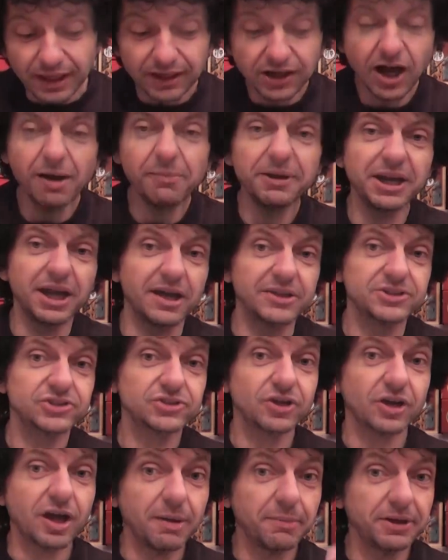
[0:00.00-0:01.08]
Comanauts.
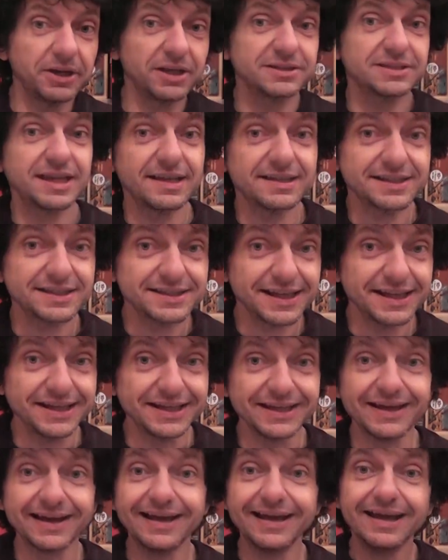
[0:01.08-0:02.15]
So Comanauts has this
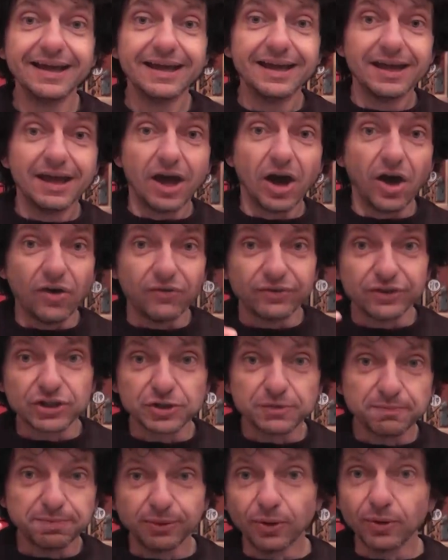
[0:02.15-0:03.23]
idea of
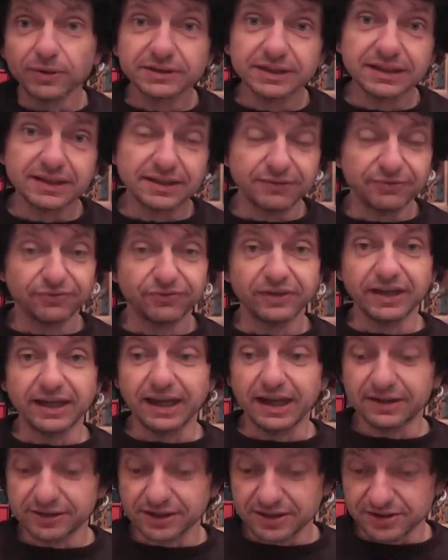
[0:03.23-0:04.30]
exploring different
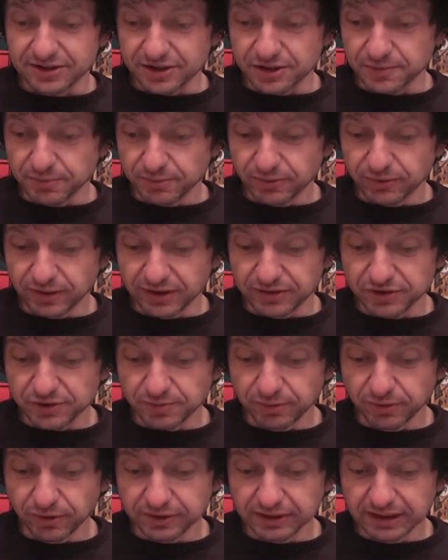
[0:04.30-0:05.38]
areas, explore,
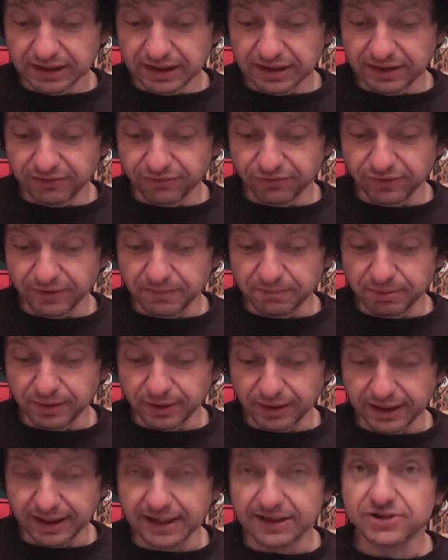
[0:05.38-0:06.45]
exploring different
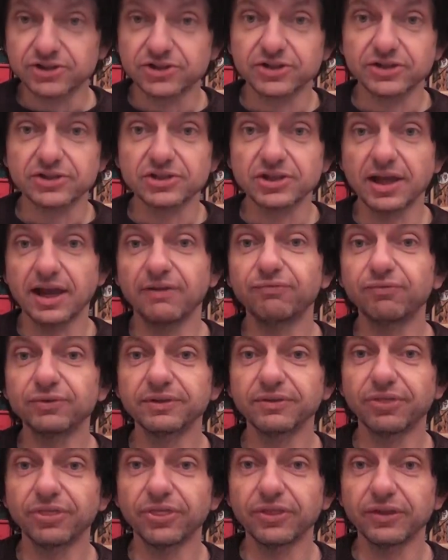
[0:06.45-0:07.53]
places. As for,
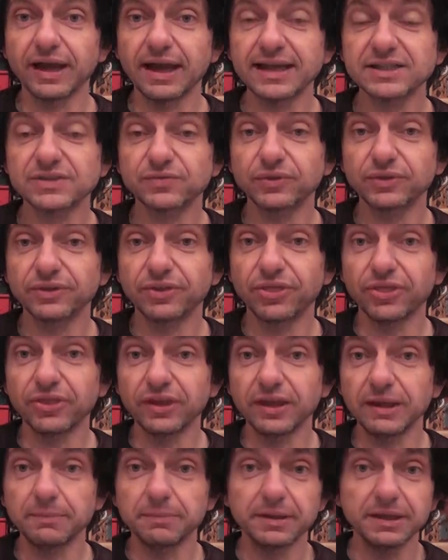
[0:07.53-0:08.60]
the as for the
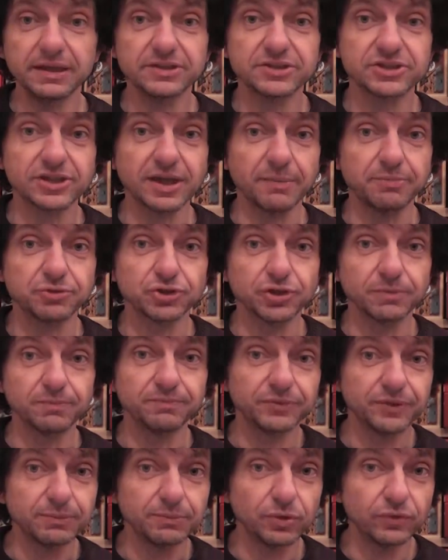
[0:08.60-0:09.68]
theme, Inception,
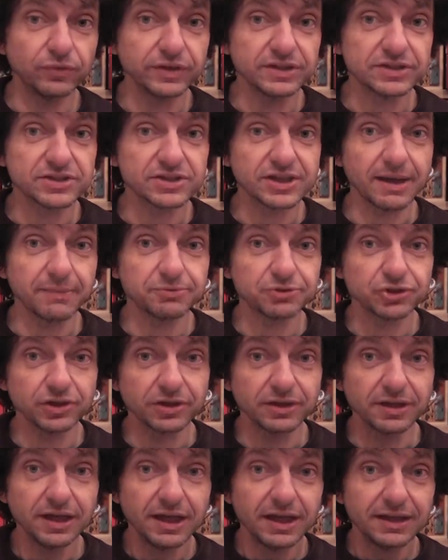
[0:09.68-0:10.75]
the movie
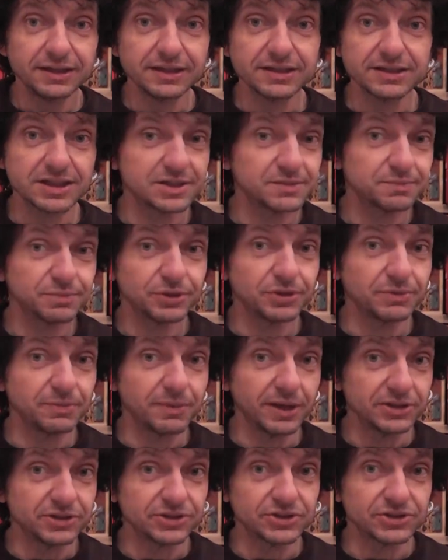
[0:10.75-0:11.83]
Inception, this is pretty
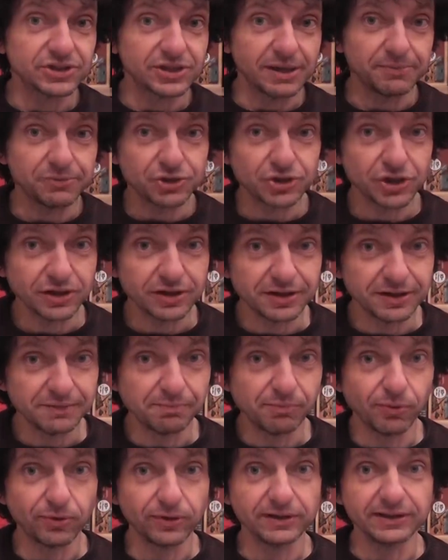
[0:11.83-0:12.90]
much Inception, the
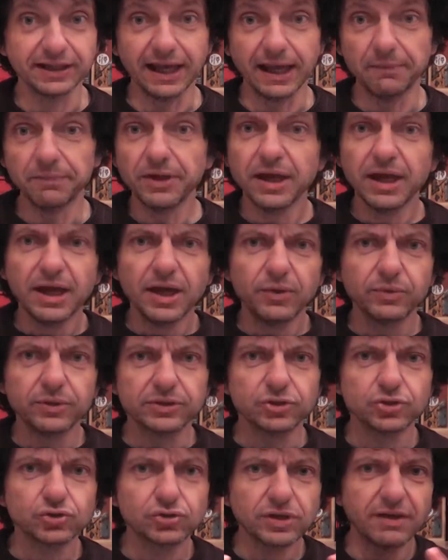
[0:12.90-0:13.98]
board game. We are
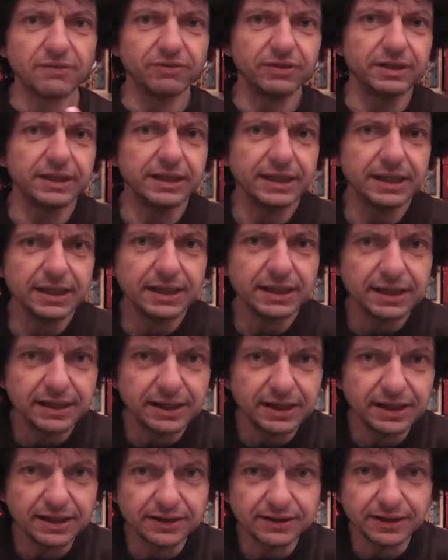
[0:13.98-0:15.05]
traveling
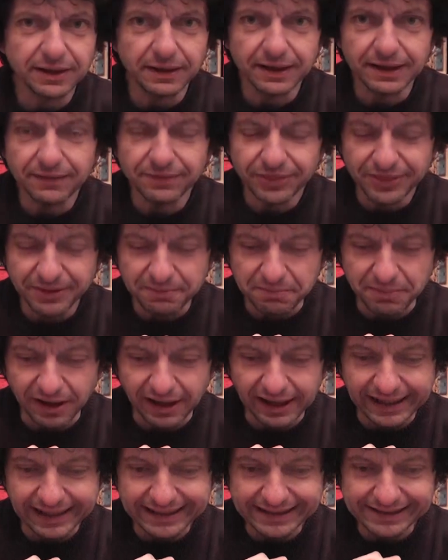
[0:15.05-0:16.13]
here in the
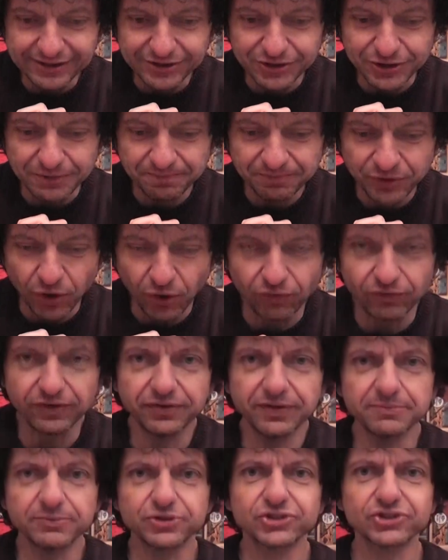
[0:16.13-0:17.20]
mind of a
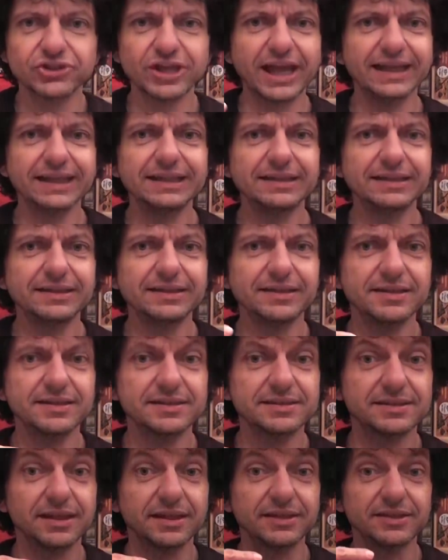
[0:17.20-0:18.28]
famous
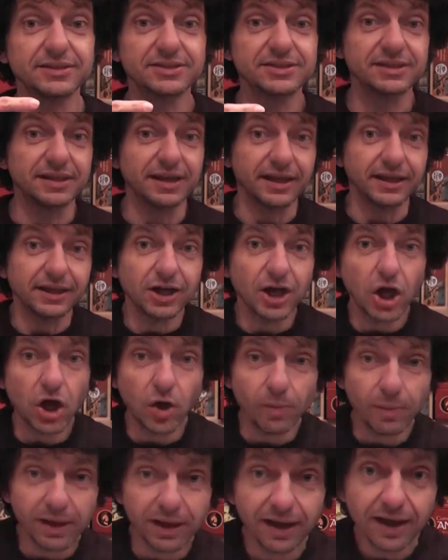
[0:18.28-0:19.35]
scientist that is in a
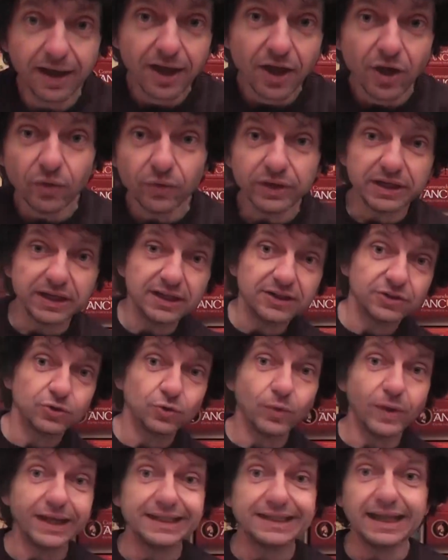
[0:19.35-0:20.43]
coma. We need
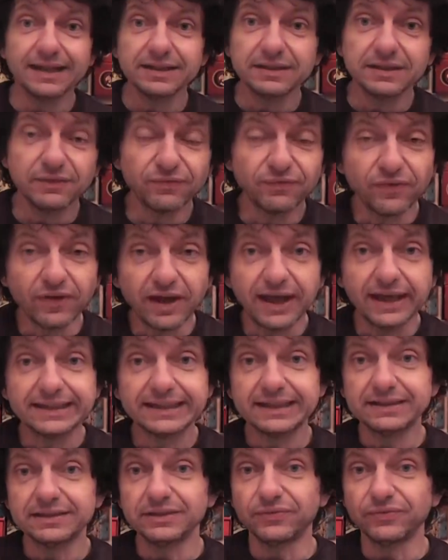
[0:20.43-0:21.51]
to identify
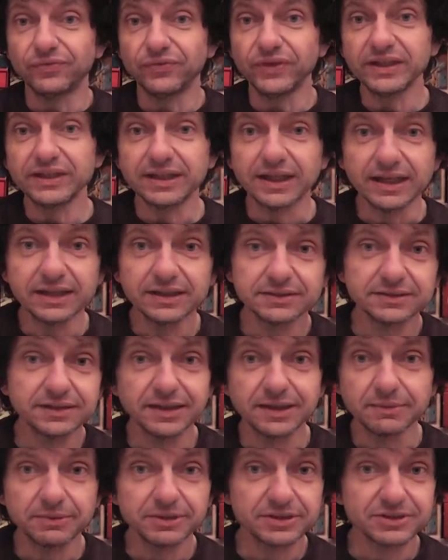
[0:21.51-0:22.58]
and defeat the inner
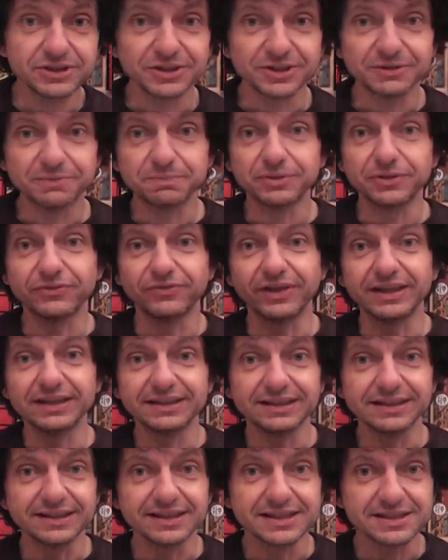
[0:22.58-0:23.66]
demons that are
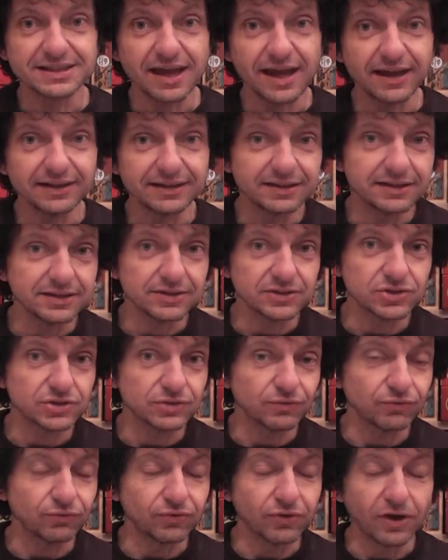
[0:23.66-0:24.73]
preventing the
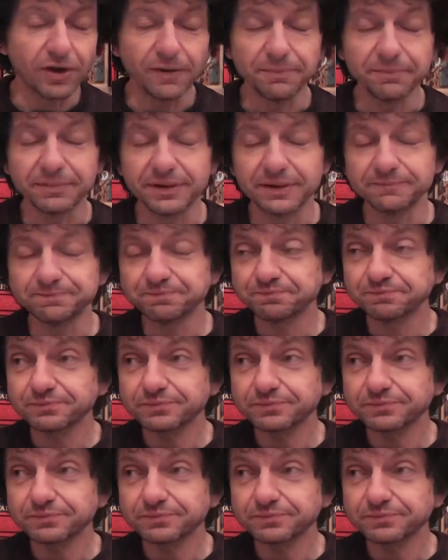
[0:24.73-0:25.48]
scientist from um,